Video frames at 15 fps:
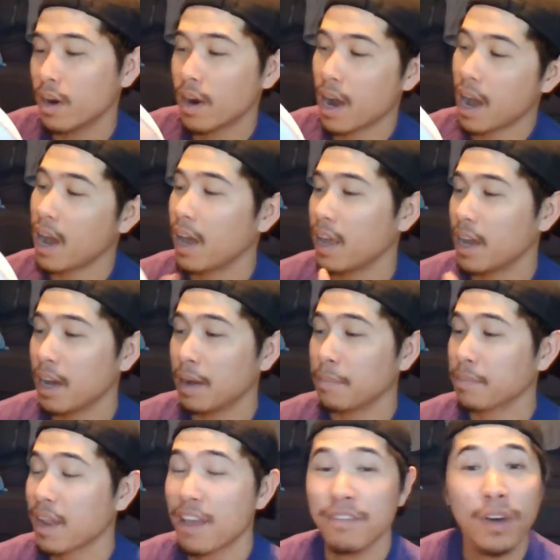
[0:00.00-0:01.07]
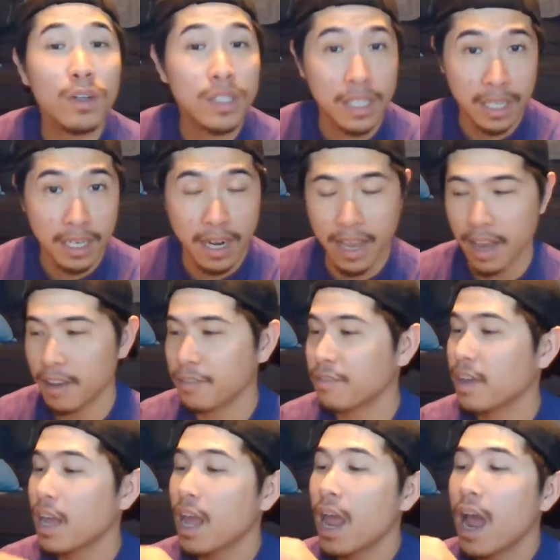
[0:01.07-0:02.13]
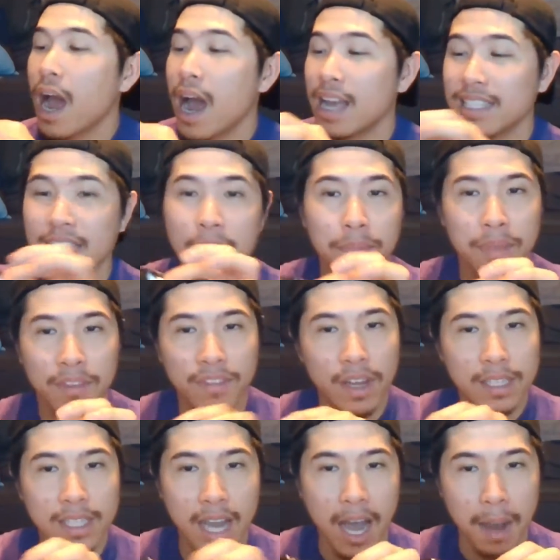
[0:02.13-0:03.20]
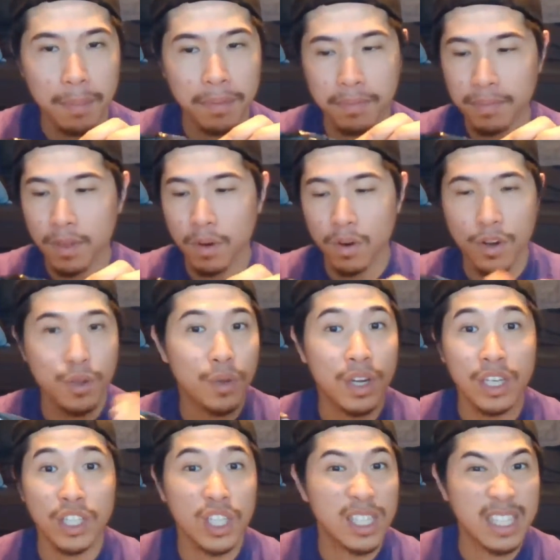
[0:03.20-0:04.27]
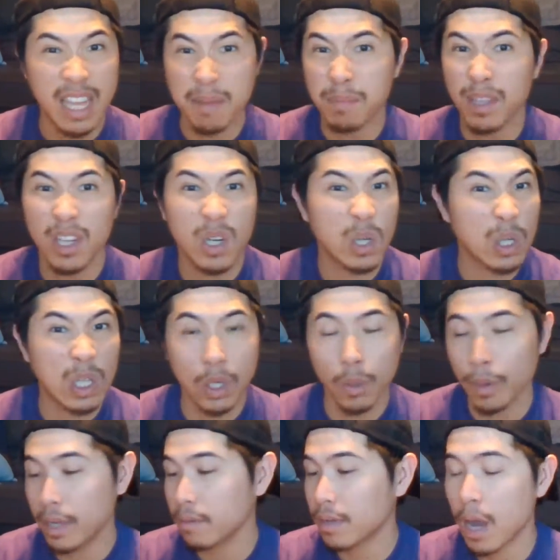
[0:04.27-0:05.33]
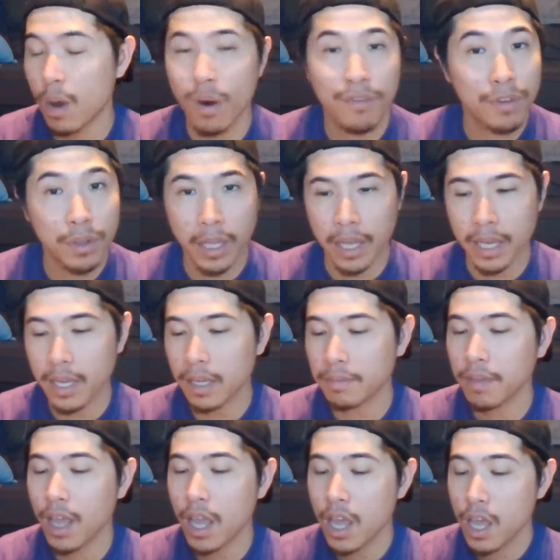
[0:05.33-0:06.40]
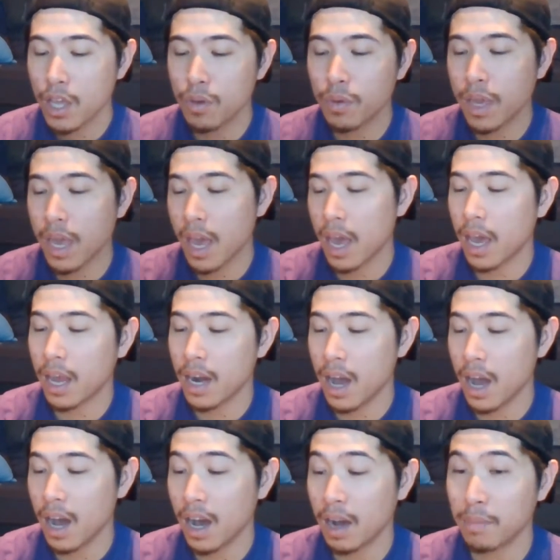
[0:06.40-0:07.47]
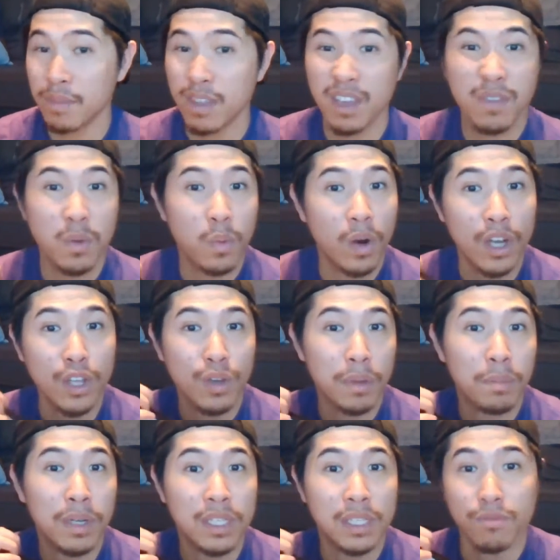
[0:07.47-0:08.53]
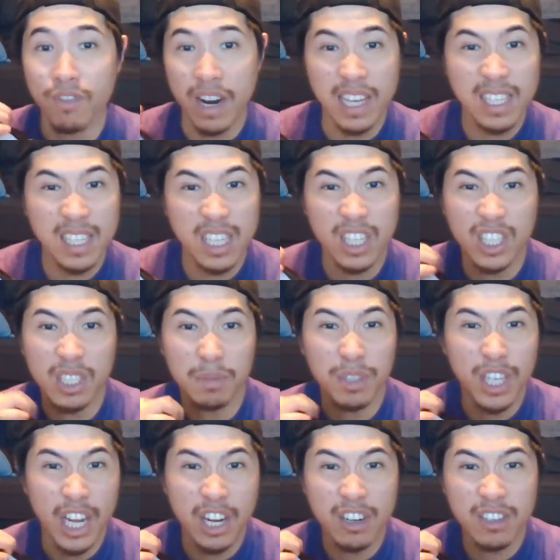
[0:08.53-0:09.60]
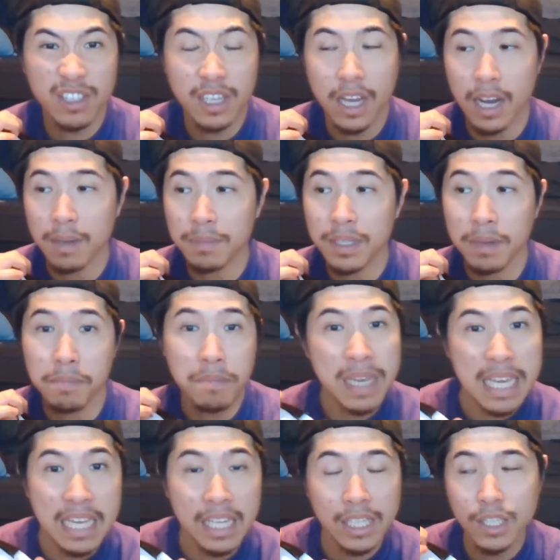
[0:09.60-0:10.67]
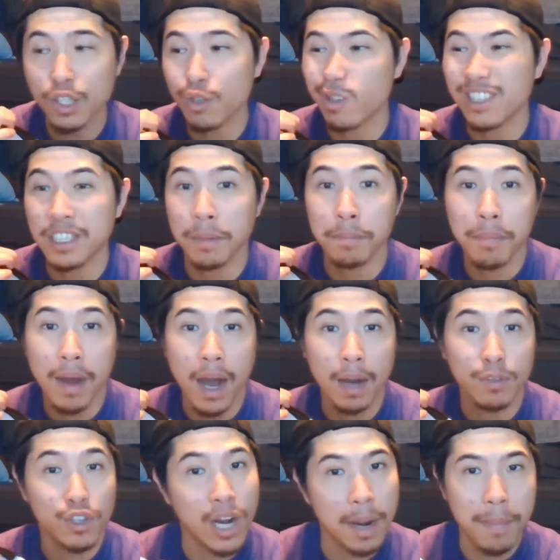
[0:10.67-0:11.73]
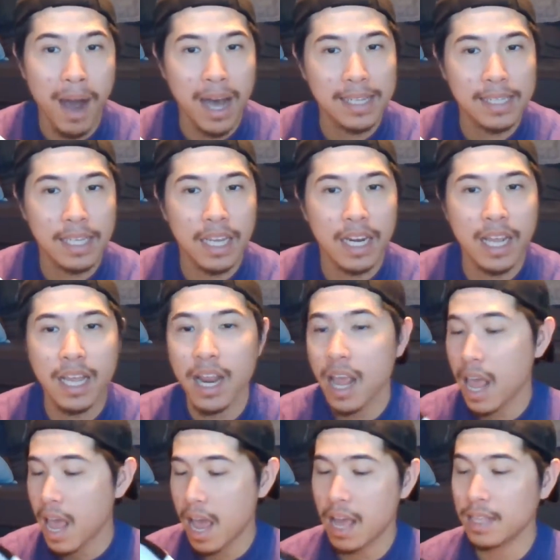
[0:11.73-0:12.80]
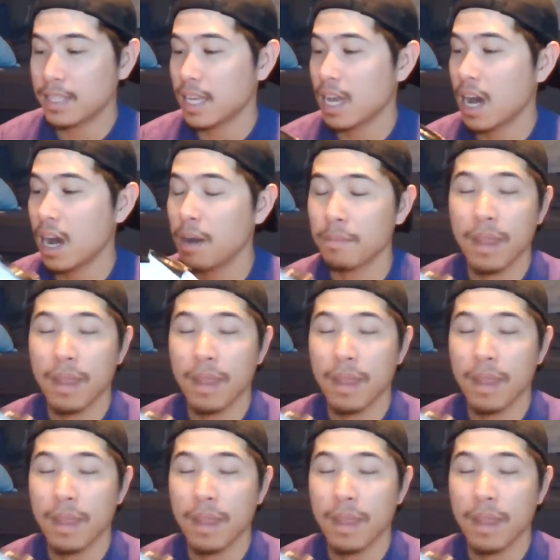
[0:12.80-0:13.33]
or I fold it in half. I tape the top, or you can staple it or glue it, however you like. You can, if you want, you can put some rice and some shakers, some beans or some dried pasta in it, and